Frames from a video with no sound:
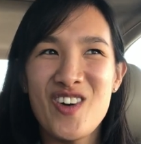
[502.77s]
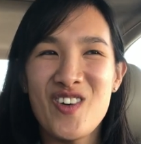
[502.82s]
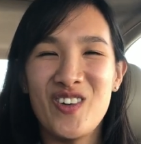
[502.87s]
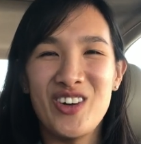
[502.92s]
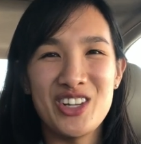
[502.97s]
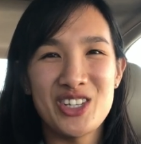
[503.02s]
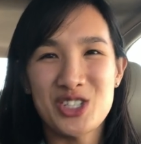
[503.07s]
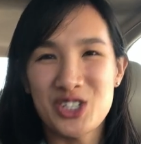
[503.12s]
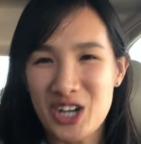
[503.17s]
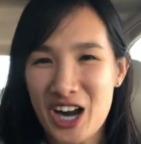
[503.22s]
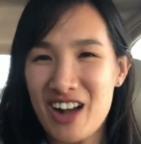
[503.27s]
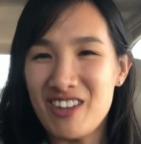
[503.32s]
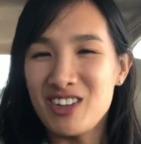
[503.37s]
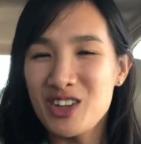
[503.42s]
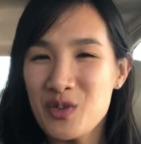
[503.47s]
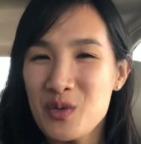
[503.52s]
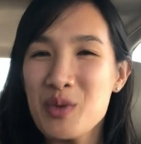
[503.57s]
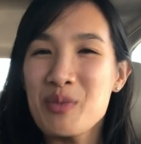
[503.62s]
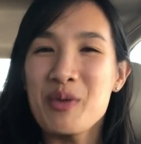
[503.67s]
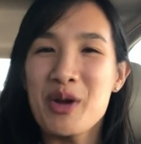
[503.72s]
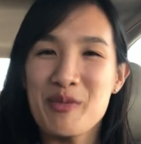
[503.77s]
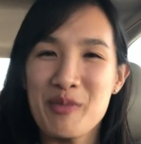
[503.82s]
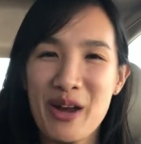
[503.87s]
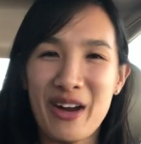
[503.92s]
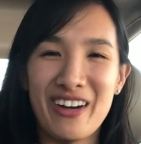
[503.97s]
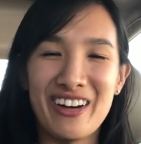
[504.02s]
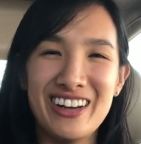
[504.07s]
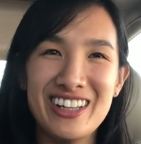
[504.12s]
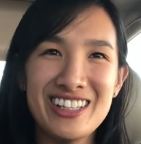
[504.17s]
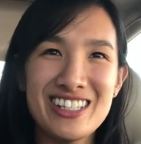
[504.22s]
was traveling with my
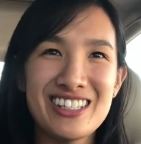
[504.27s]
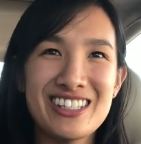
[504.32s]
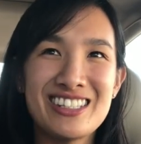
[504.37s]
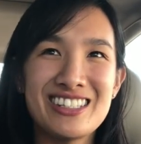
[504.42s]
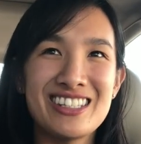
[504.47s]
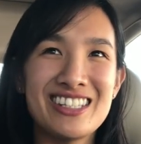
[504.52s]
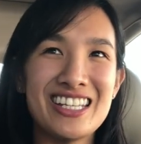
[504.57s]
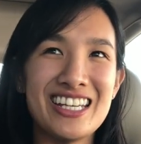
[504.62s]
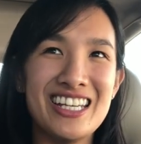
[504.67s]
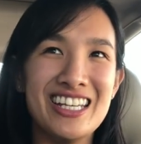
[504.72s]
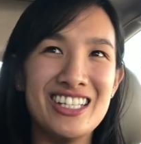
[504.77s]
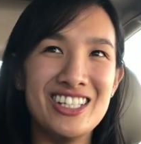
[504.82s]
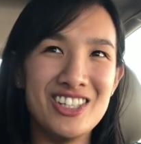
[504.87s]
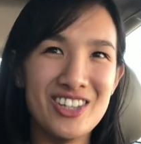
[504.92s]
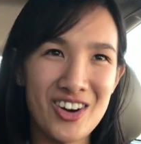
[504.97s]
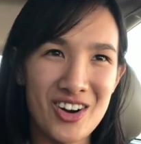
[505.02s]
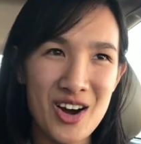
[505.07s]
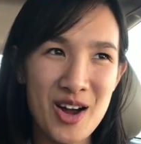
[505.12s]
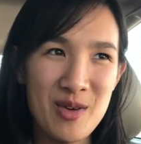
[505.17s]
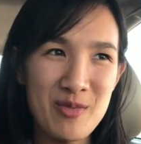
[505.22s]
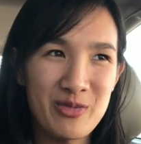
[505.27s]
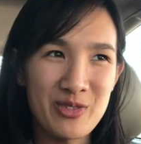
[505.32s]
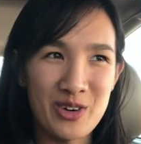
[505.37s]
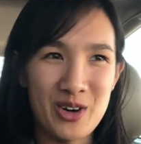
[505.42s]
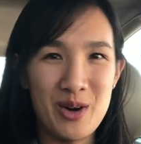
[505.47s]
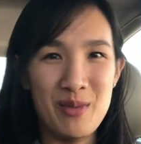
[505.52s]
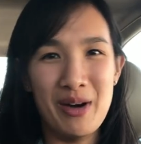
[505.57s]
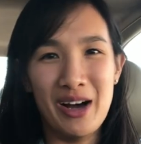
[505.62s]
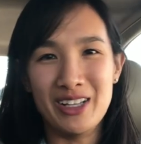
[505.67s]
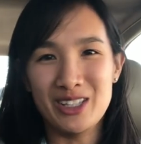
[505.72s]
parents in Europe
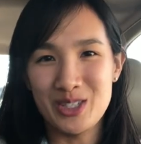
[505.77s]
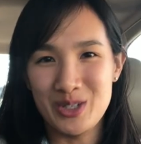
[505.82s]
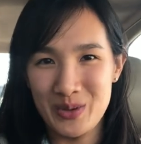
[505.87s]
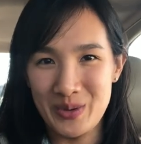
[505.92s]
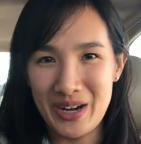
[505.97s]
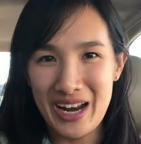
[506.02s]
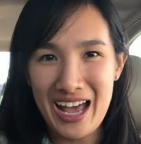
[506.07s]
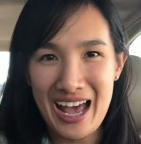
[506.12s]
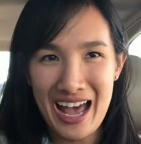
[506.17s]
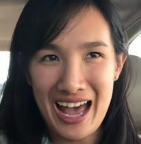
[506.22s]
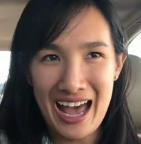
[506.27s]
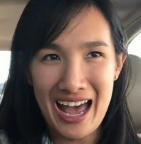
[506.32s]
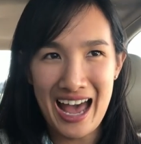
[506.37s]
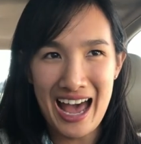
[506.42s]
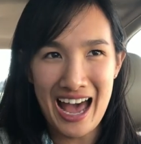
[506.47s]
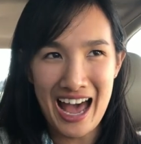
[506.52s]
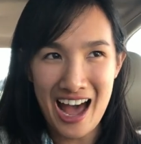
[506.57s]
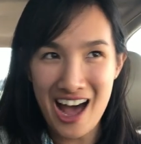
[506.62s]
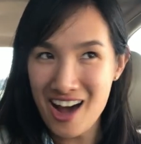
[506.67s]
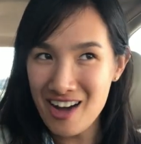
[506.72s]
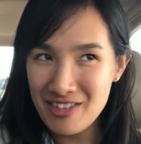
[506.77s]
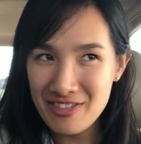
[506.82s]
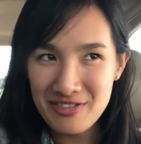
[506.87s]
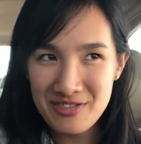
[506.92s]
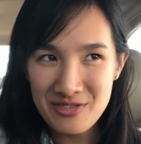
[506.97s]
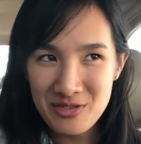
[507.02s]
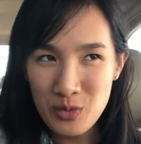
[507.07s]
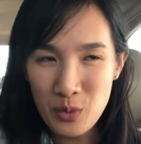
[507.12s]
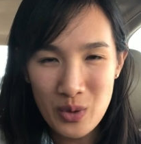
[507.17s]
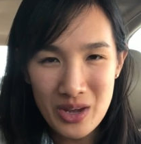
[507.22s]
for about 2.5
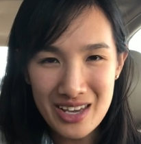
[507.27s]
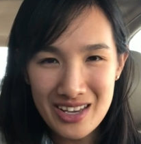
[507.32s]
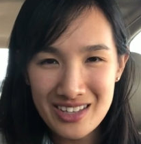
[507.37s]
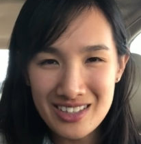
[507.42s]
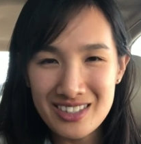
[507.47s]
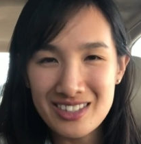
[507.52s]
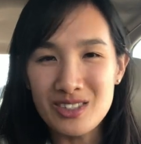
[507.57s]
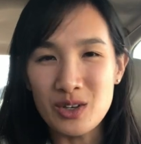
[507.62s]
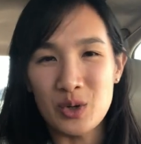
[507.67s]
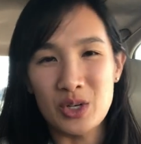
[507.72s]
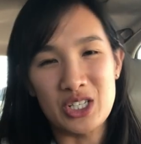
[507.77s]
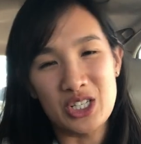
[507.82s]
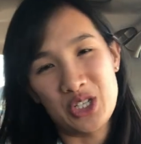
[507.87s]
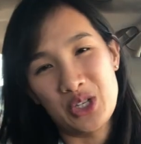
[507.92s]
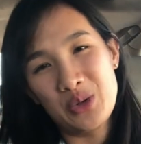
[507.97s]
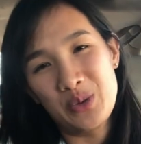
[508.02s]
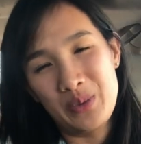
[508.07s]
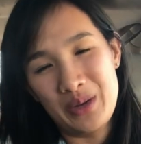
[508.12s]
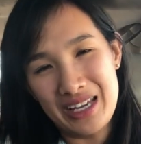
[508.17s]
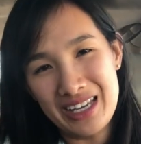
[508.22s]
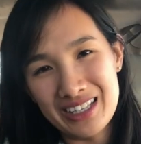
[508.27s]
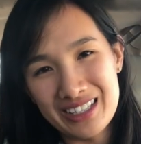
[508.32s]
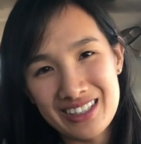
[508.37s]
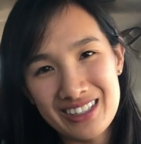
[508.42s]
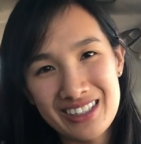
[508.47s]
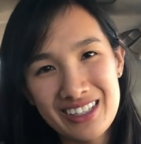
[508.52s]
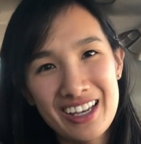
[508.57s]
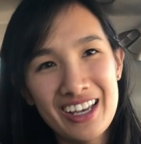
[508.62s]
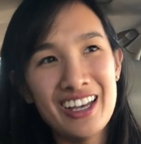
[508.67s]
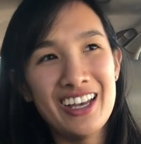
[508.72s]
weeks or 2
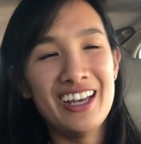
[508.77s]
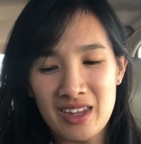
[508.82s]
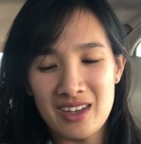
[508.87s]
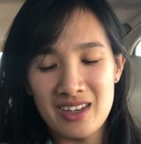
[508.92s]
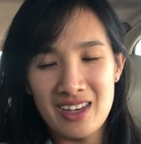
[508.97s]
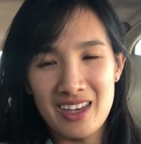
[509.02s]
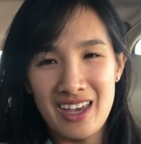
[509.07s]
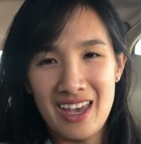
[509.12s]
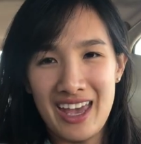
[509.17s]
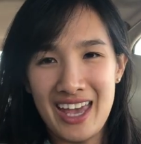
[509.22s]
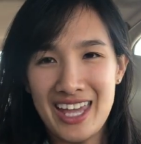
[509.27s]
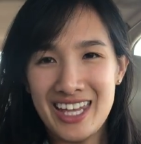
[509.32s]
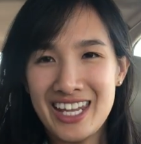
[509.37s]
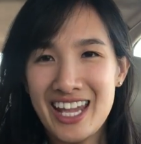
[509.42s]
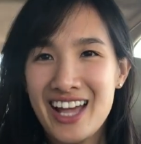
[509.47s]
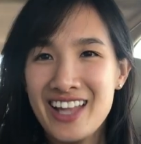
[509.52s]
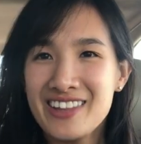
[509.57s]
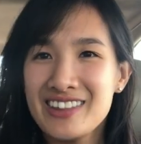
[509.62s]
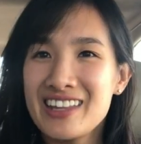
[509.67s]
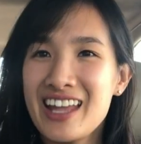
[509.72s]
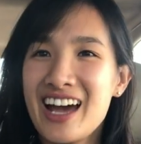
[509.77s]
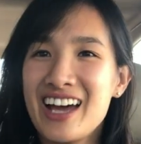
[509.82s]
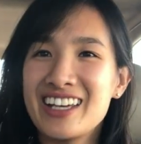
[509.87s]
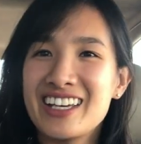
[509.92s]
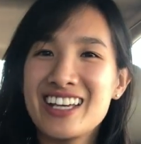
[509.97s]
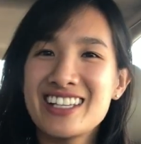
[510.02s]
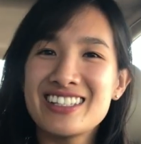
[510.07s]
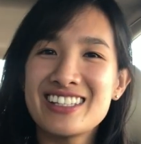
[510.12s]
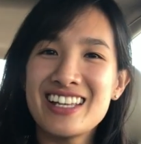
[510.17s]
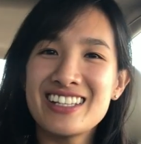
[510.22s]
weeks. And yeah, I
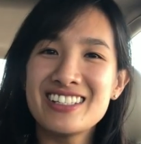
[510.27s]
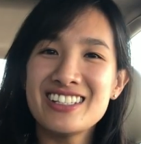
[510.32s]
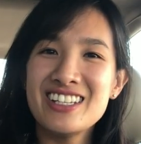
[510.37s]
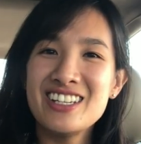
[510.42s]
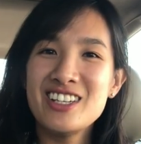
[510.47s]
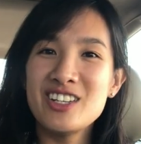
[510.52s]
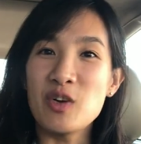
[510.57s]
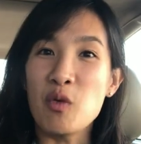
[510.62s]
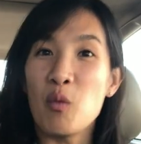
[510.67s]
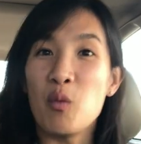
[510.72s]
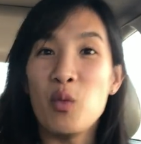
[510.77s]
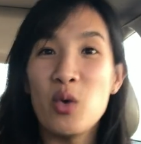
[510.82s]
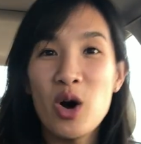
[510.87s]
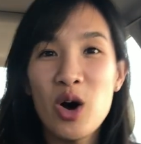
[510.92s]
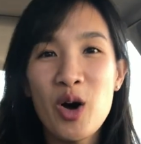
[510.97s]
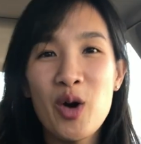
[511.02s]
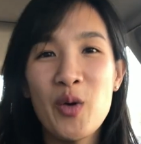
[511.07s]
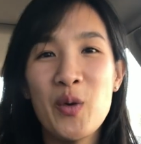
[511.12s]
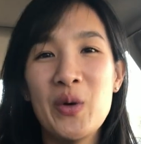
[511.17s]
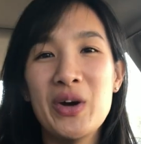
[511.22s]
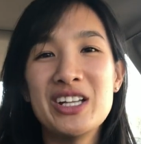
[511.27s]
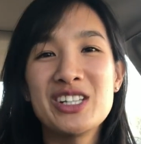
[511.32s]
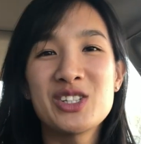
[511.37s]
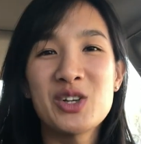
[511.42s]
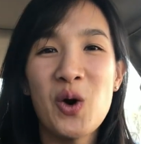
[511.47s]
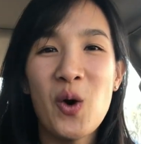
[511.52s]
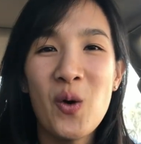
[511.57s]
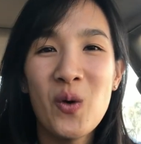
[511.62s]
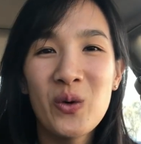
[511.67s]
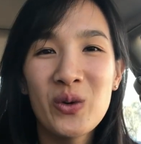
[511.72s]
guess that's it. Whoa,
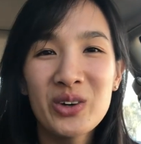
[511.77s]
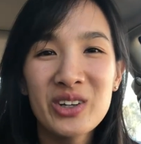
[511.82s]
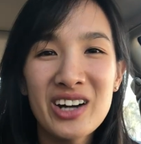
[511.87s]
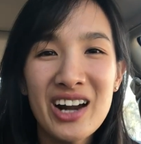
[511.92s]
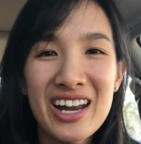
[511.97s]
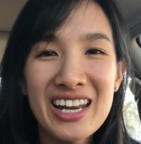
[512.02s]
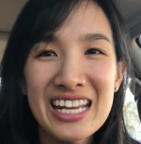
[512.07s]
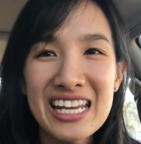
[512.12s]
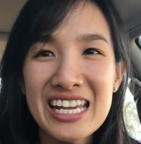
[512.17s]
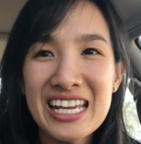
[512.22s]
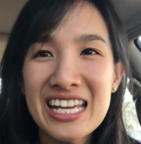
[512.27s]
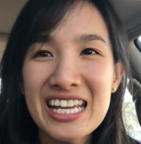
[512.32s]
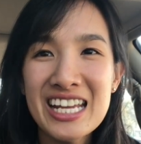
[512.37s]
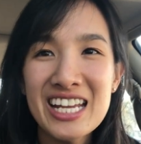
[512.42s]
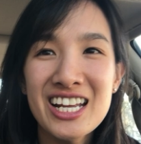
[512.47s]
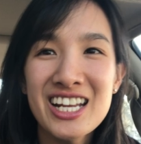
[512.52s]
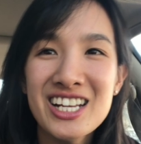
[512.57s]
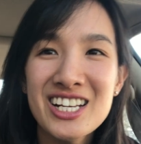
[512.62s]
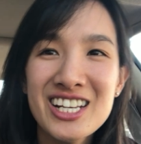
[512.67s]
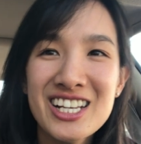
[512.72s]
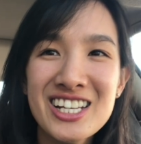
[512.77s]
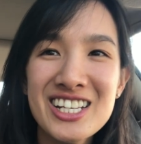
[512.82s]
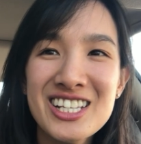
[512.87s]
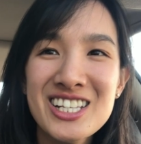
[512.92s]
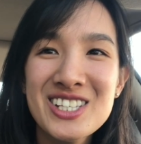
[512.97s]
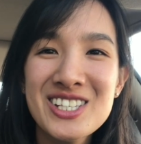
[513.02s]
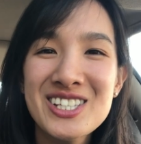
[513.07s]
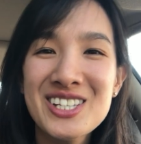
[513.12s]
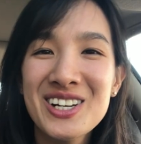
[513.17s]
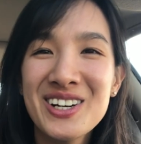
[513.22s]
it's already
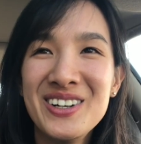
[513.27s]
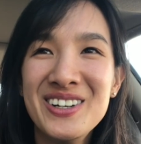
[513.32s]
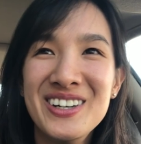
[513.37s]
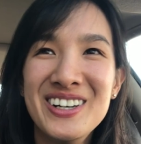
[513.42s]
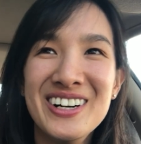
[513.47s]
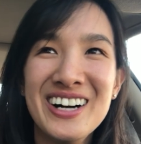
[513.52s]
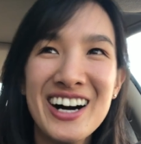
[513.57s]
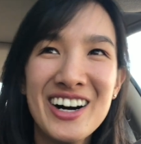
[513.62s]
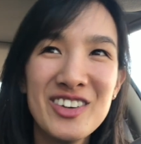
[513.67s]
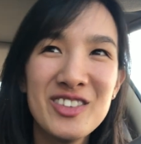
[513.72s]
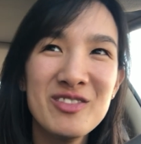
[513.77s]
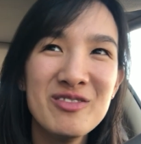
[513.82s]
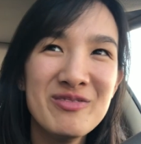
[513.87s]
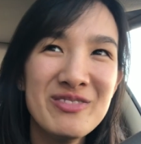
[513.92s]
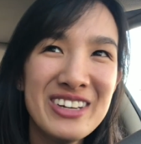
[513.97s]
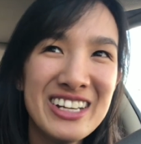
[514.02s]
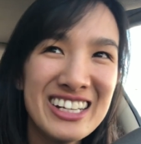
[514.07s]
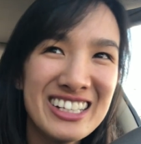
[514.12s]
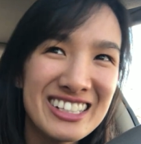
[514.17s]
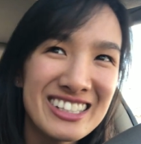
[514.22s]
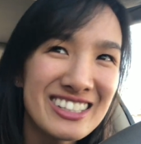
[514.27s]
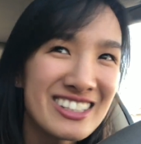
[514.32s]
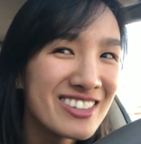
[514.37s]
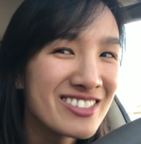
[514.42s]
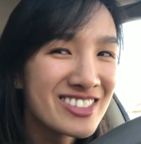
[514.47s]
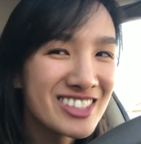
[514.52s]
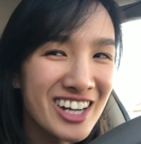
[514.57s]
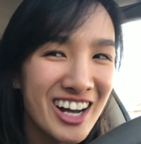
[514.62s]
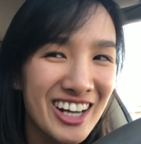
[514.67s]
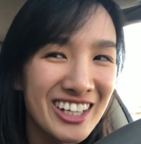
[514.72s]
12 minutes
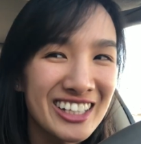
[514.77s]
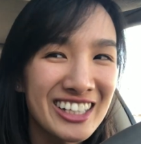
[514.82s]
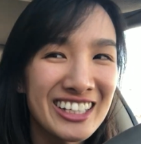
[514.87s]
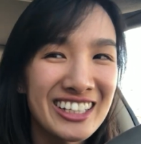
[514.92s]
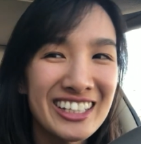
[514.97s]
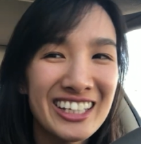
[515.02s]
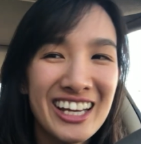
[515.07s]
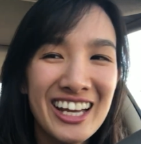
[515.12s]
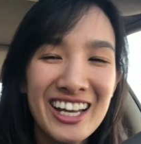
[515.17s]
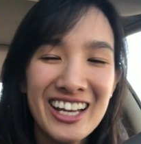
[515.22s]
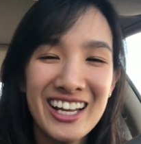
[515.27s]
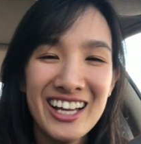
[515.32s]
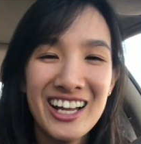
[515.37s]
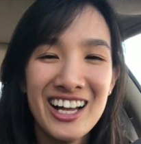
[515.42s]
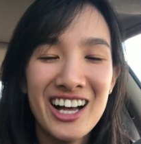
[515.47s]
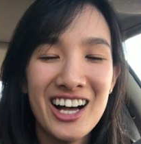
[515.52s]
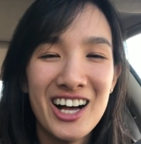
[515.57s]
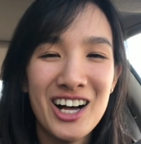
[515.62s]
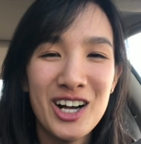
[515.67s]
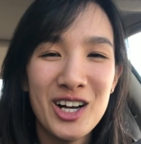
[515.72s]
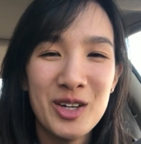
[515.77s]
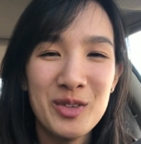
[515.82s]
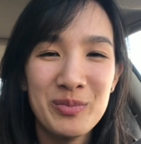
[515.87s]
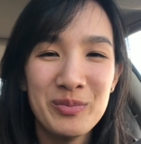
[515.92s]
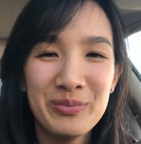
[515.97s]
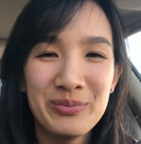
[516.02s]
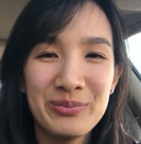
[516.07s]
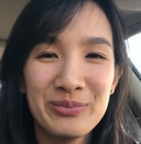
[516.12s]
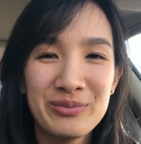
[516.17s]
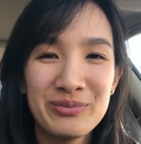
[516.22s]
of talking.
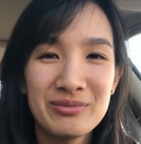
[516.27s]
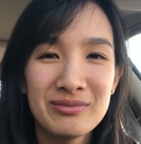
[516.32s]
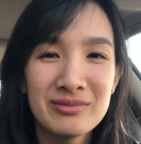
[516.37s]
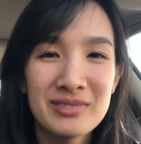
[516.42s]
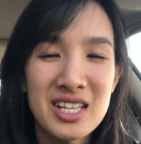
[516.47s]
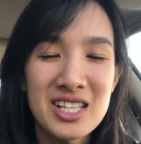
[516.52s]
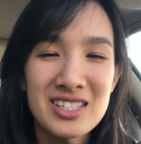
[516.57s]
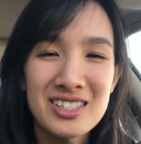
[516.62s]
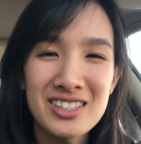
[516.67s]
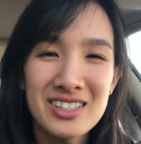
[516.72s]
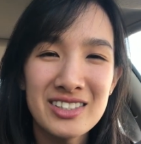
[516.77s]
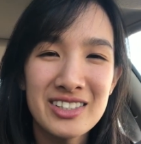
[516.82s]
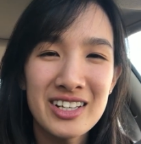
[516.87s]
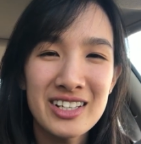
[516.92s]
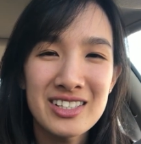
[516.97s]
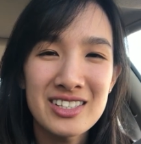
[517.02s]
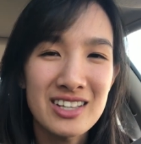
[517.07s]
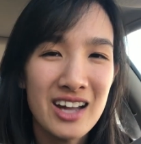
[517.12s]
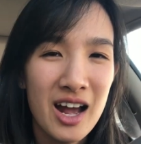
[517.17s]
Until next